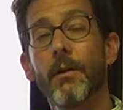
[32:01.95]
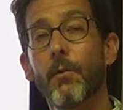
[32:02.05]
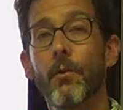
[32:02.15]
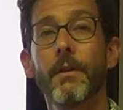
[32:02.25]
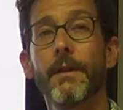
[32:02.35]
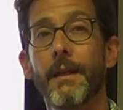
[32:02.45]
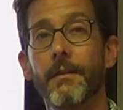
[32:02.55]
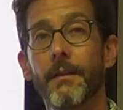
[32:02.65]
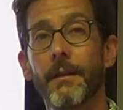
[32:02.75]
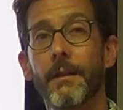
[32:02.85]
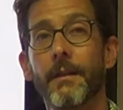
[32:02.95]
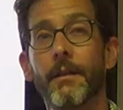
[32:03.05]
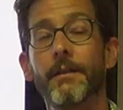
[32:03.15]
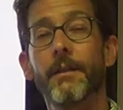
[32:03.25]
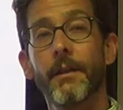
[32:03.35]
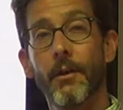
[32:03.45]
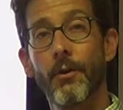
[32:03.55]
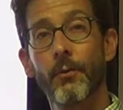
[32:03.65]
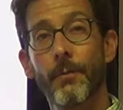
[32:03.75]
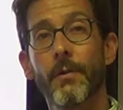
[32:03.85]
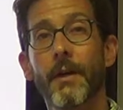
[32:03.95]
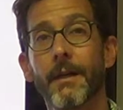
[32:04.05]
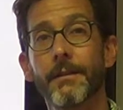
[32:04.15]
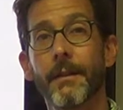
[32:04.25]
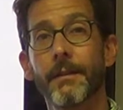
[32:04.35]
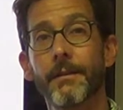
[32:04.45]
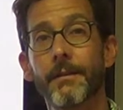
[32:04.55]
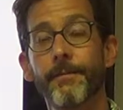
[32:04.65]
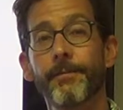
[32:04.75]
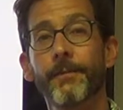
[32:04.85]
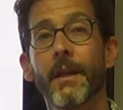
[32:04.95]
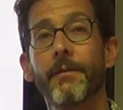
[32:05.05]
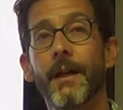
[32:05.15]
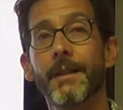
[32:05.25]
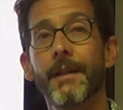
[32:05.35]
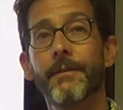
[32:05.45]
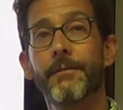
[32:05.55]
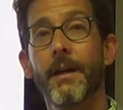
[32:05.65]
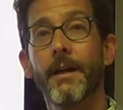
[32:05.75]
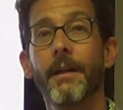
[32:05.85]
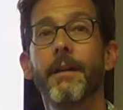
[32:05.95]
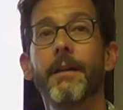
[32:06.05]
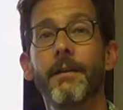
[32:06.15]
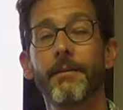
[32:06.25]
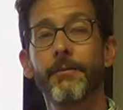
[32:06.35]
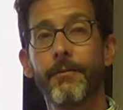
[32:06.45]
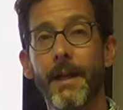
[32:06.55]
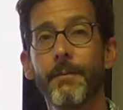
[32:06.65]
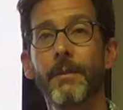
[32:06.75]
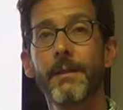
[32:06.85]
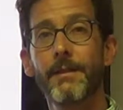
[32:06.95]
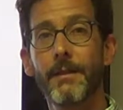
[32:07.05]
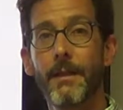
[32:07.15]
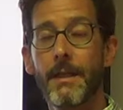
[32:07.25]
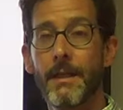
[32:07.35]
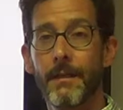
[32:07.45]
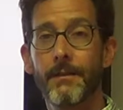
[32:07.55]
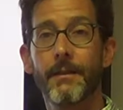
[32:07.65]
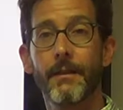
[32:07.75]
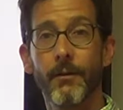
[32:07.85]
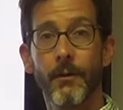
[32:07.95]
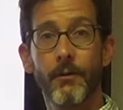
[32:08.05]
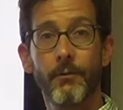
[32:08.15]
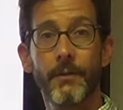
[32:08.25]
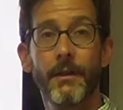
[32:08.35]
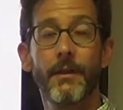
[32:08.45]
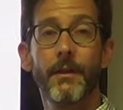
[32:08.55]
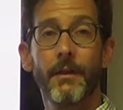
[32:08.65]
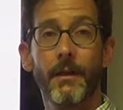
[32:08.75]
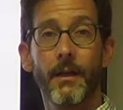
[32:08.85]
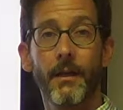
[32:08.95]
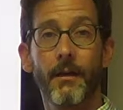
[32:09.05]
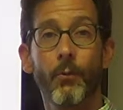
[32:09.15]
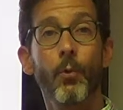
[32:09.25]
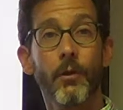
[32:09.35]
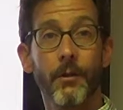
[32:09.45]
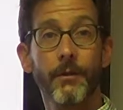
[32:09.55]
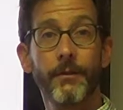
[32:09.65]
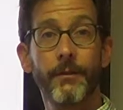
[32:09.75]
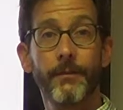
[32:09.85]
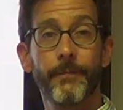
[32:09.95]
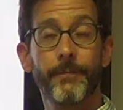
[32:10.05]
coordinator is going to go through a process of identifying the family's needs in their own words